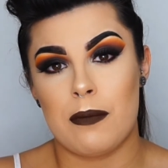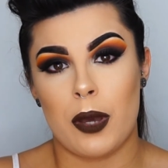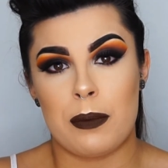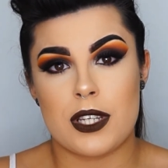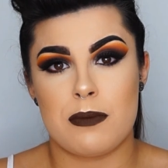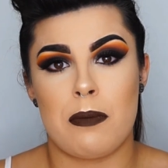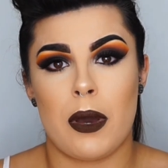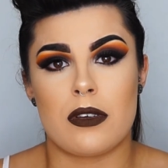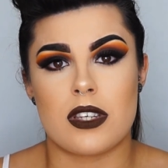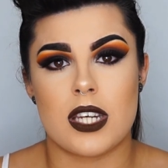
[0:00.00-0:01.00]
hoping to be
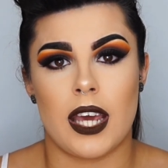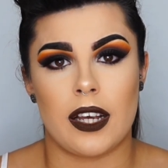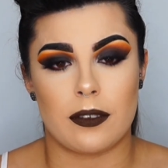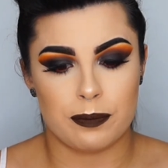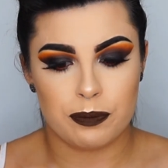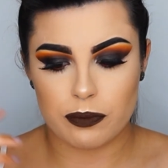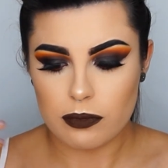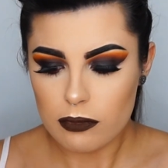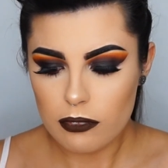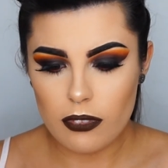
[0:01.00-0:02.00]
posting
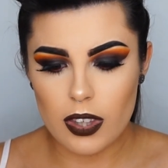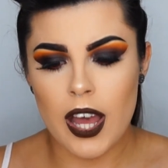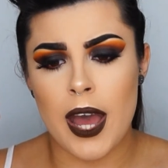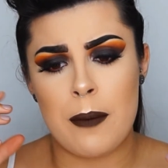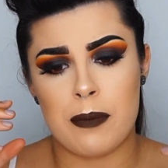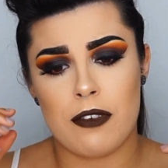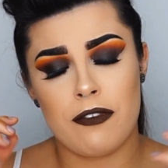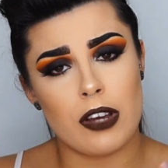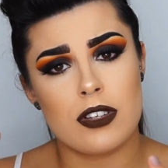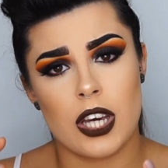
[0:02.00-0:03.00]

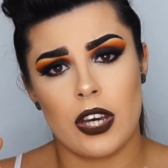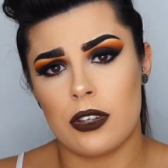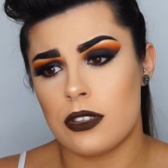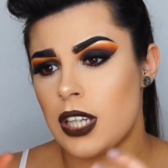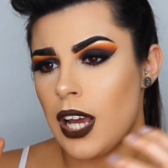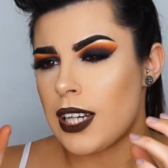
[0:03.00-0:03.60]
photos,